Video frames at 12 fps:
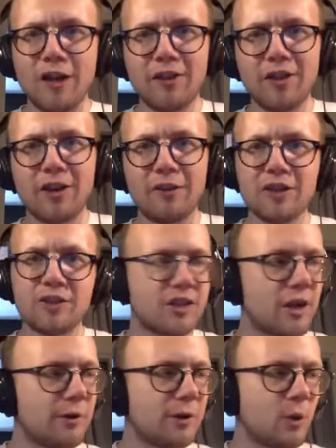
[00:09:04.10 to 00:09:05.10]
other and
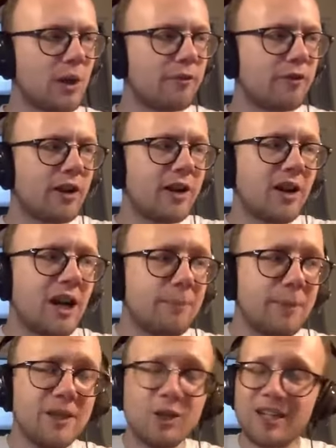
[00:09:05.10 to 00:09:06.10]
go with one up front? I'd
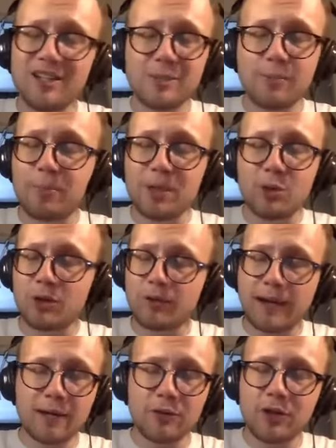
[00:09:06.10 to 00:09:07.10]
be looking to build
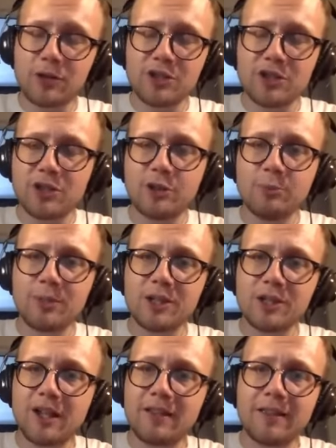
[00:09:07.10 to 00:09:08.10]
around those 2
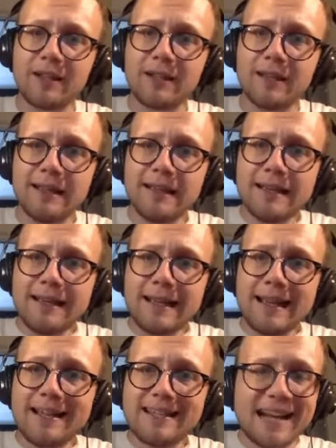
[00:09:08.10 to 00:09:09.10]
because I think
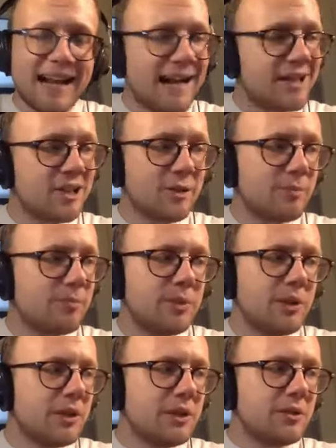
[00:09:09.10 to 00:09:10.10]
in tandem,
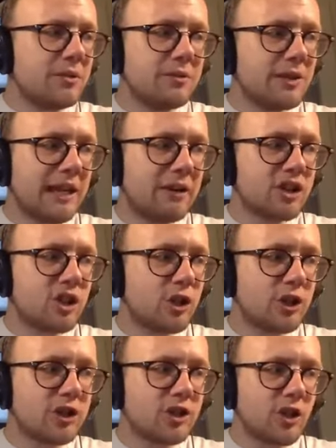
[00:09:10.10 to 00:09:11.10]
they're as
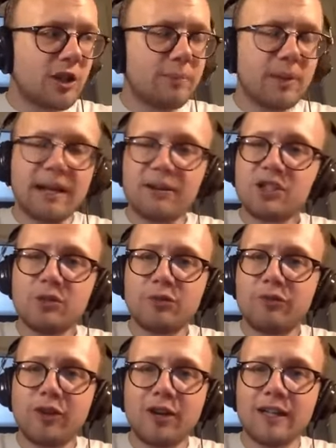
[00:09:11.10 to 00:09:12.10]
good a strike pair as you'll
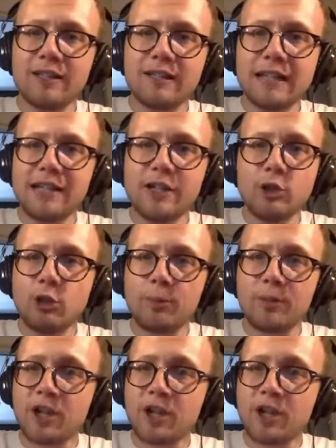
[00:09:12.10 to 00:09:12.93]
find in Europe.